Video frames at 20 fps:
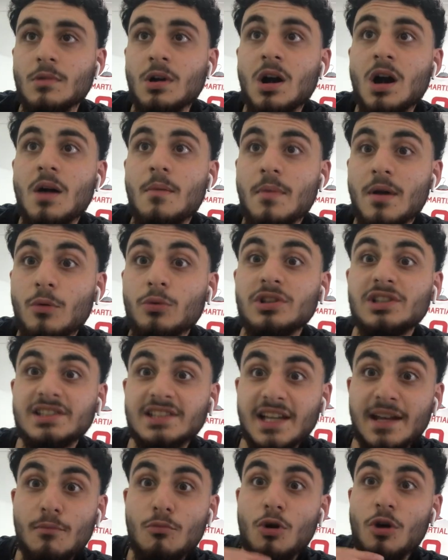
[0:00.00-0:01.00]
All right, man, we're
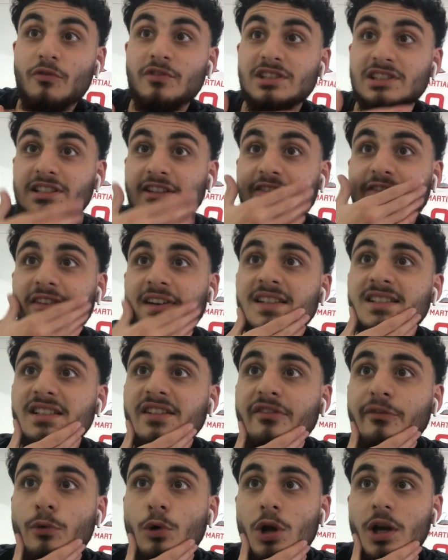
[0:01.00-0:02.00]
seeing more of his
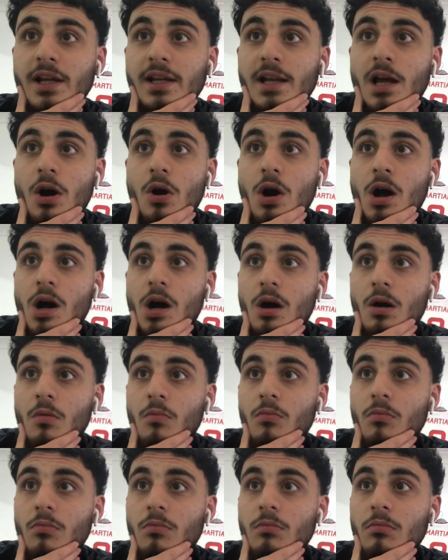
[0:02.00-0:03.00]
defensive work
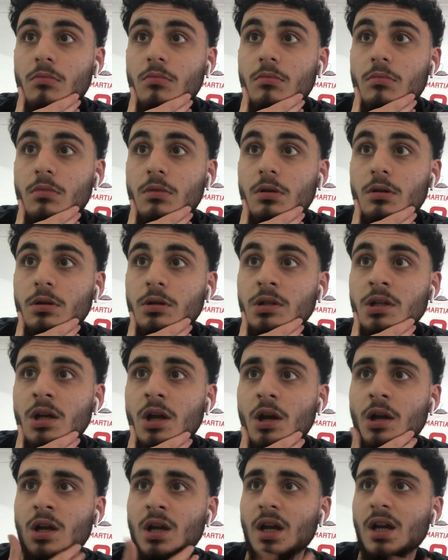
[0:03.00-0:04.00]
now.
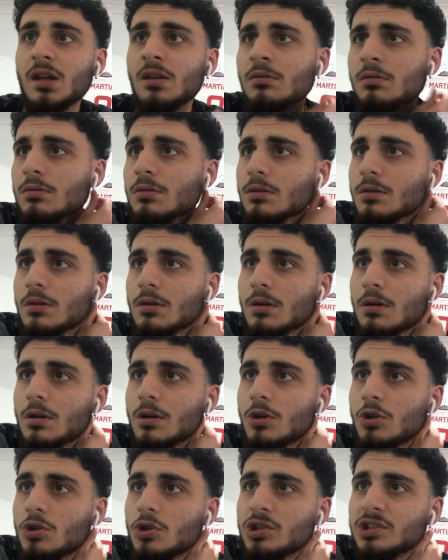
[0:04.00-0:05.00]
Okay,
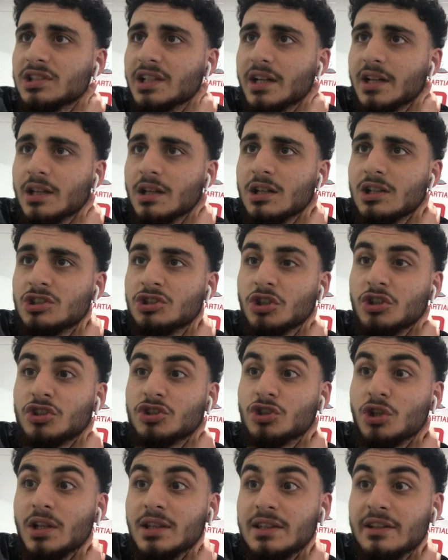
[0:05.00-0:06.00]
looks like, so he's
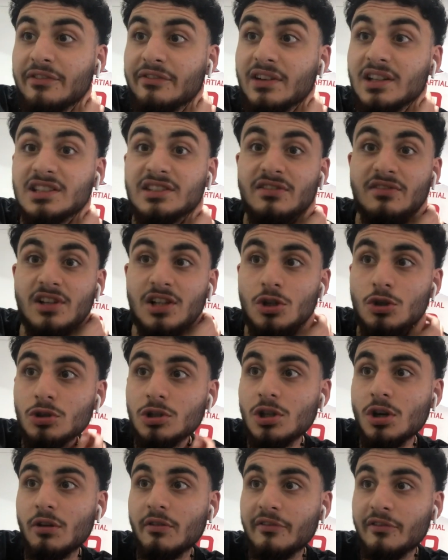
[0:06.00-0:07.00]
sort of defensively
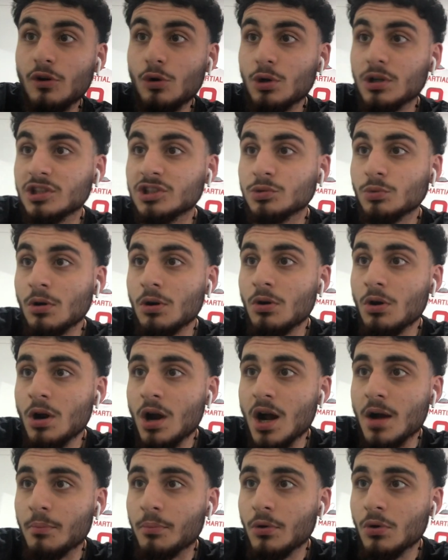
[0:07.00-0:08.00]
good going forward as well. All
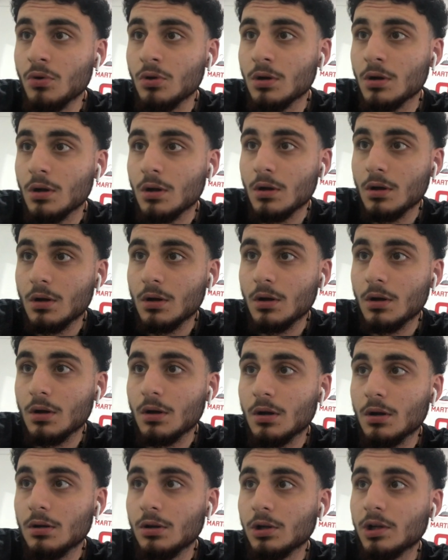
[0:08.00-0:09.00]
right, bro.
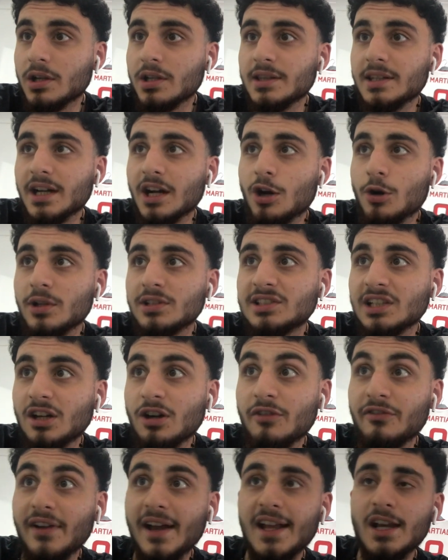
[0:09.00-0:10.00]
Look at that great
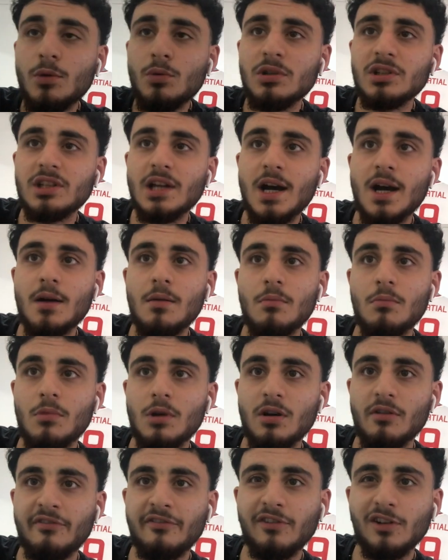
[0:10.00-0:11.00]
tackle. If anyone
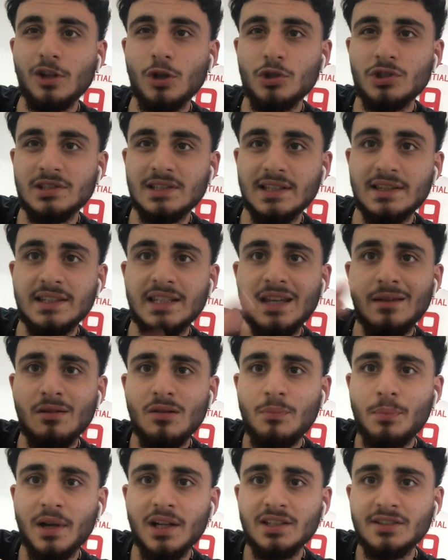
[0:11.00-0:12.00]
follows the team
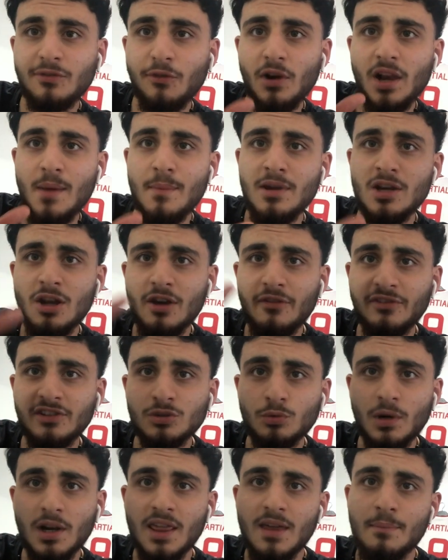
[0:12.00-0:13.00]
he plays for, let me know if he's
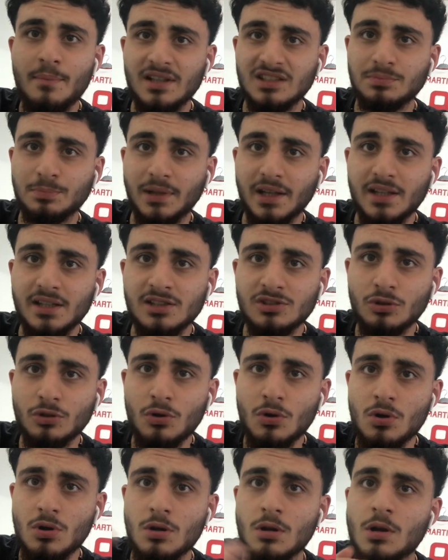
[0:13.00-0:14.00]
one of their best players or not.